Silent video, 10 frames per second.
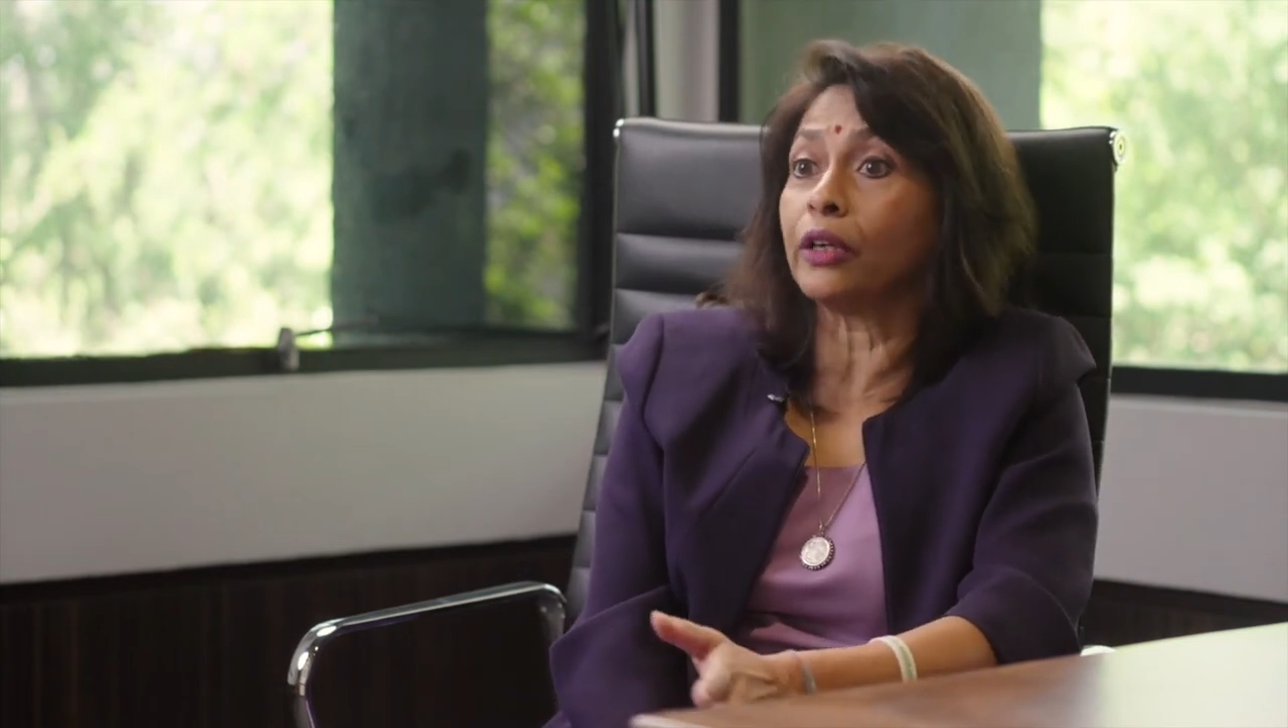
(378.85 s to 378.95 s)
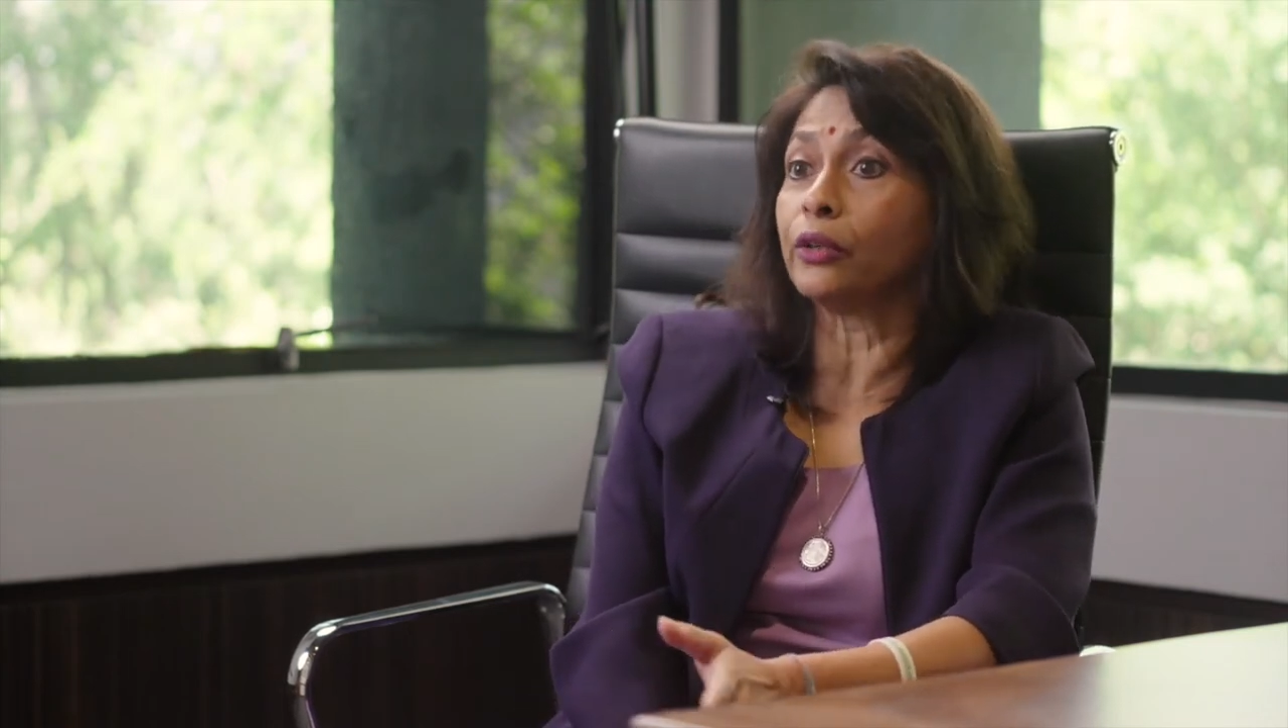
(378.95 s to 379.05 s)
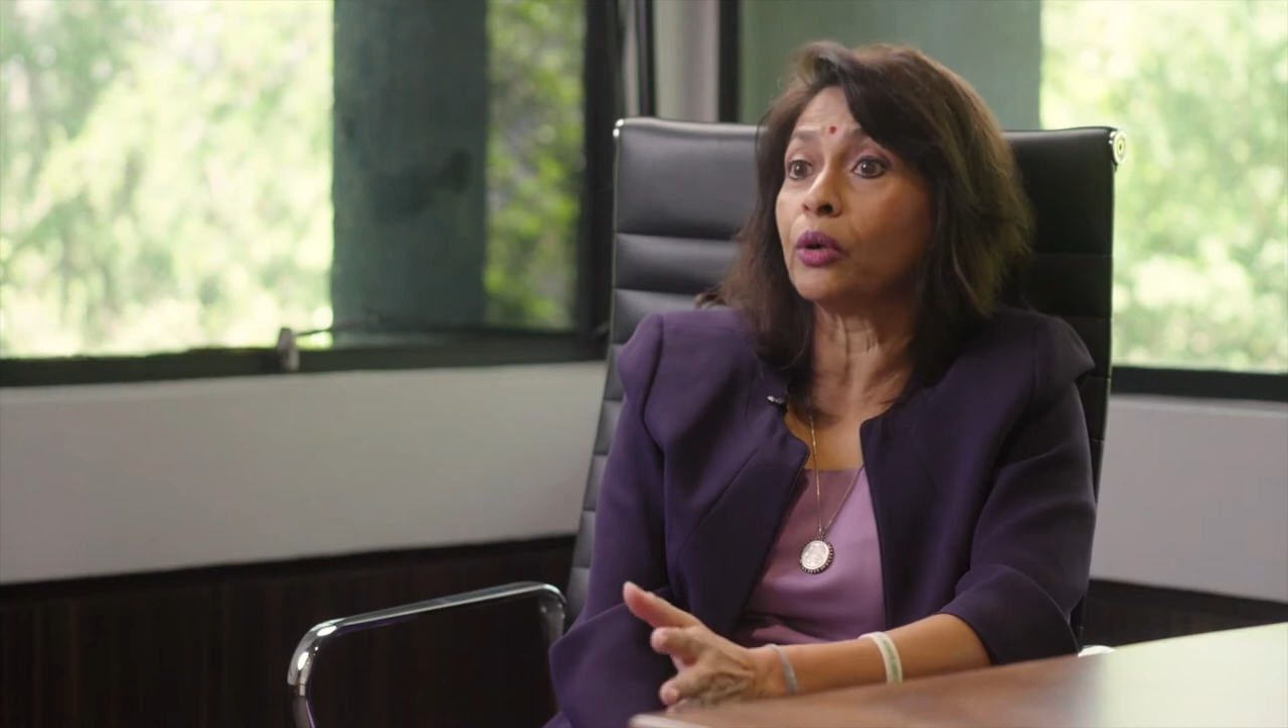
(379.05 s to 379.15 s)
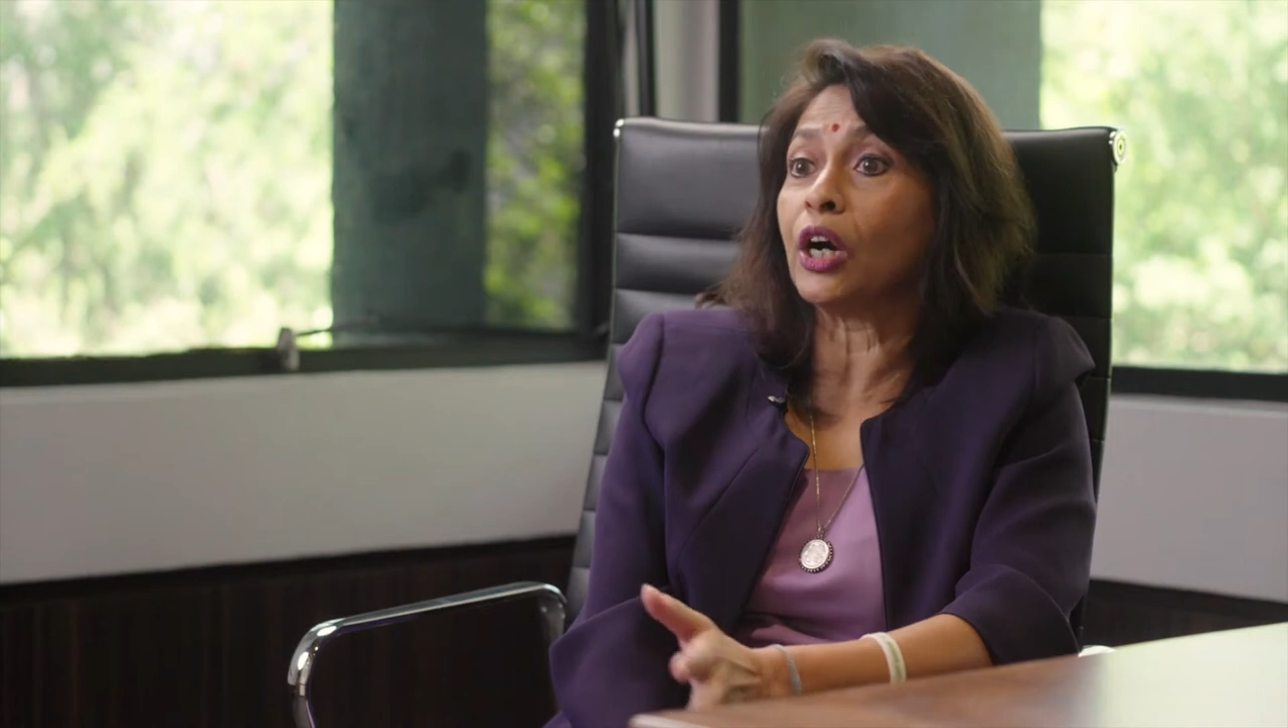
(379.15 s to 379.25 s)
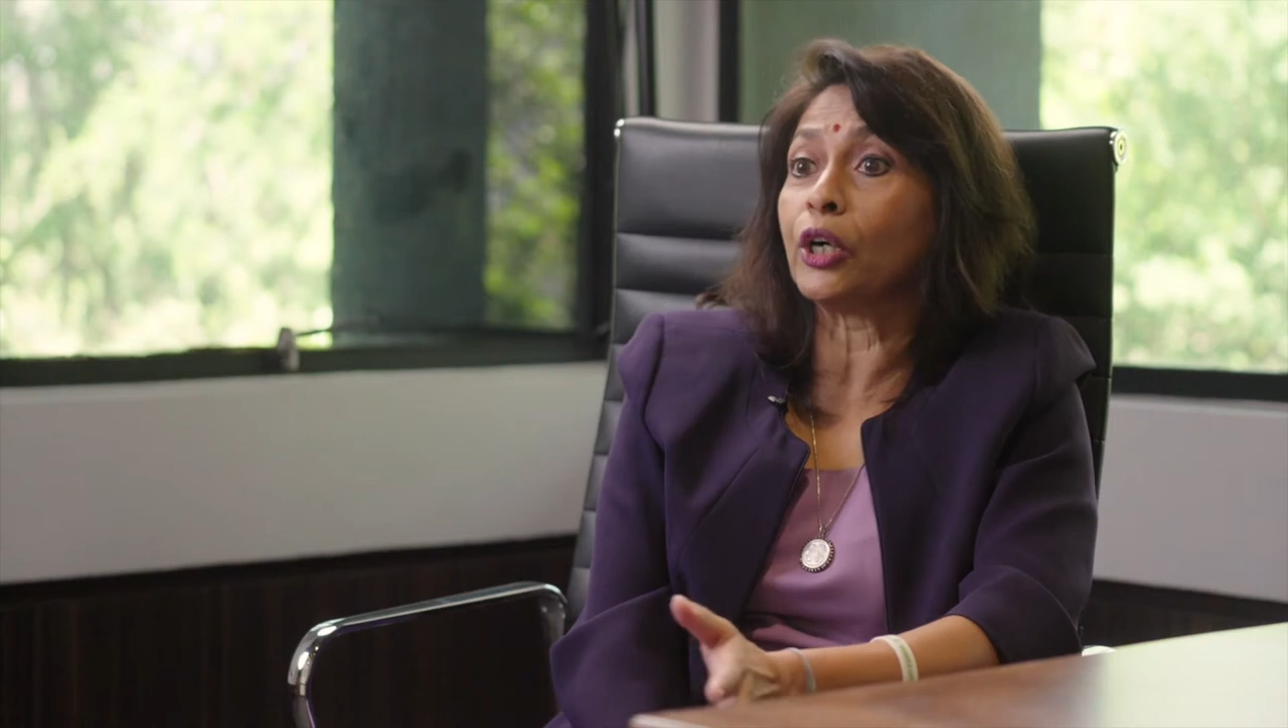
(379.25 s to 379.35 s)
you
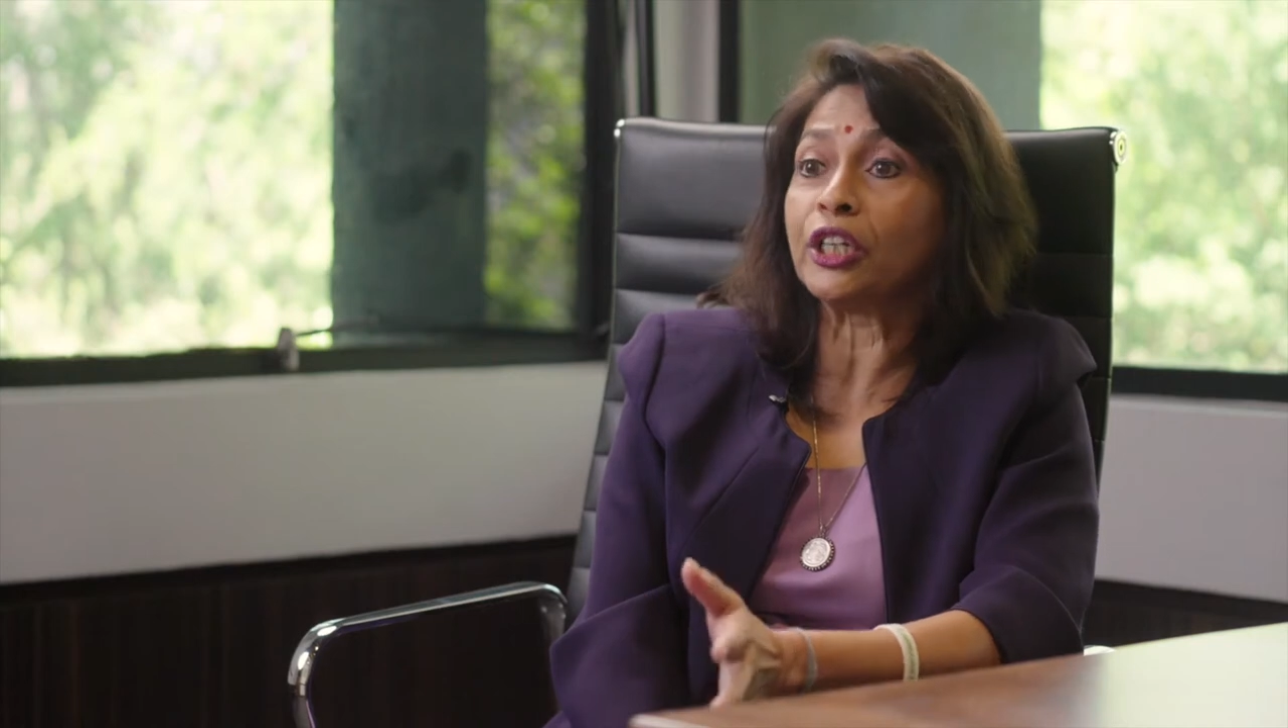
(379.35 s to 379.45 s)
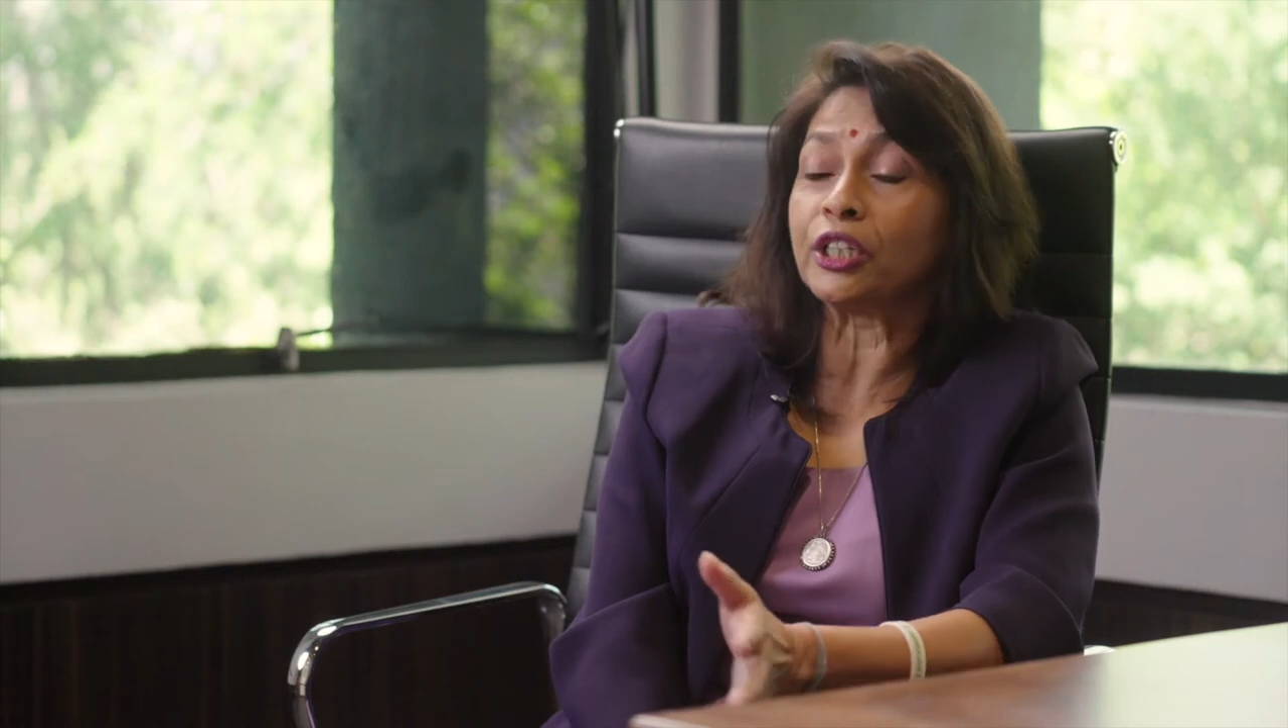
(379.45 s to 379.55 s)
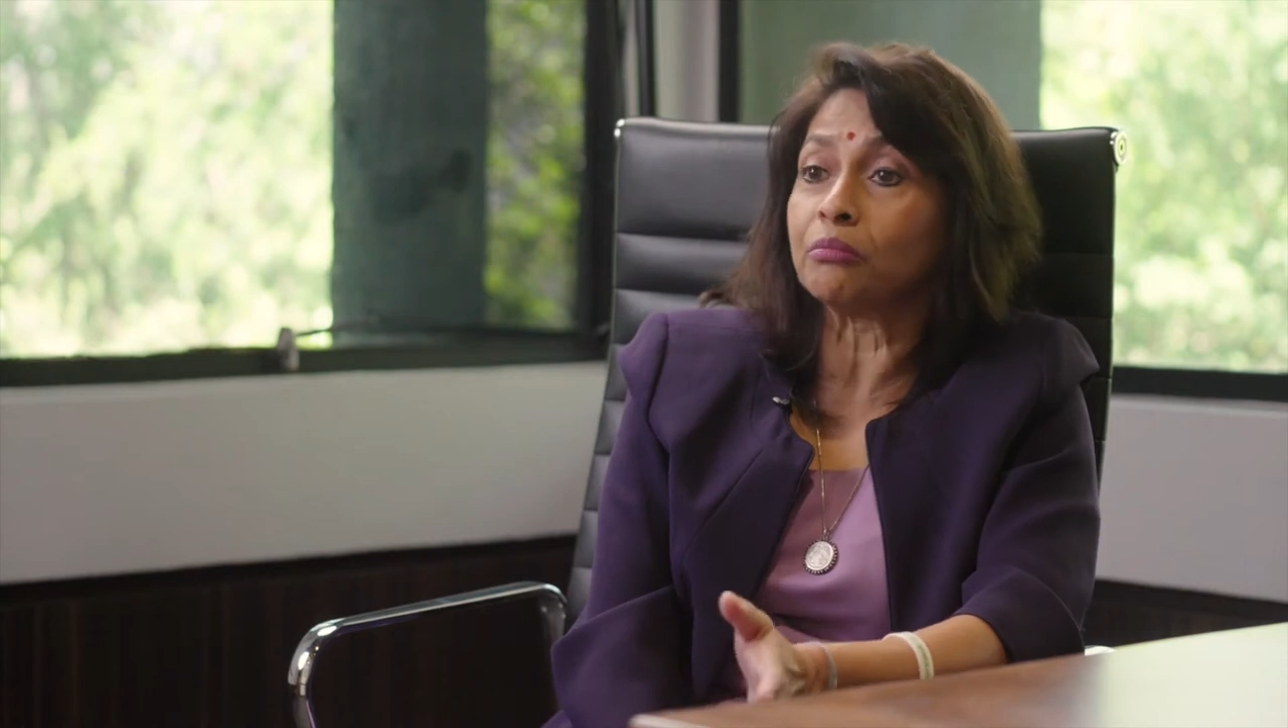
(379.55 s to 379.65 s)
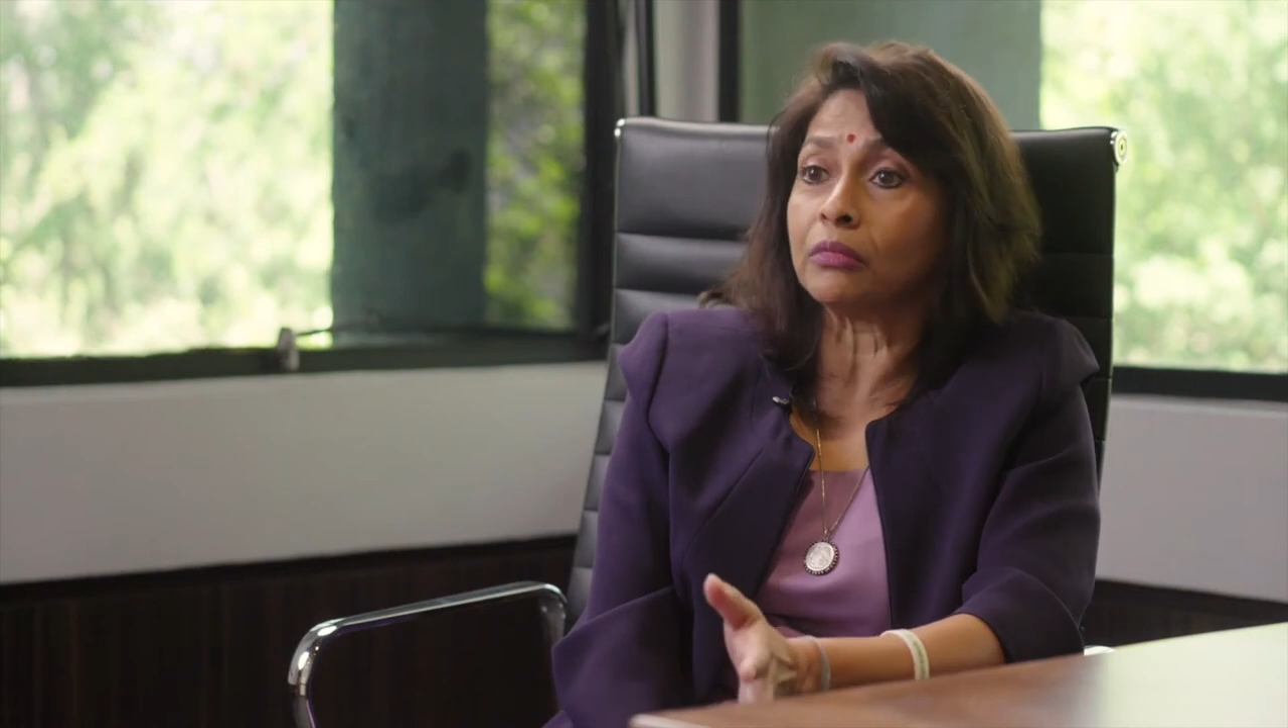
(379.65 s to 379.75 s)
know earning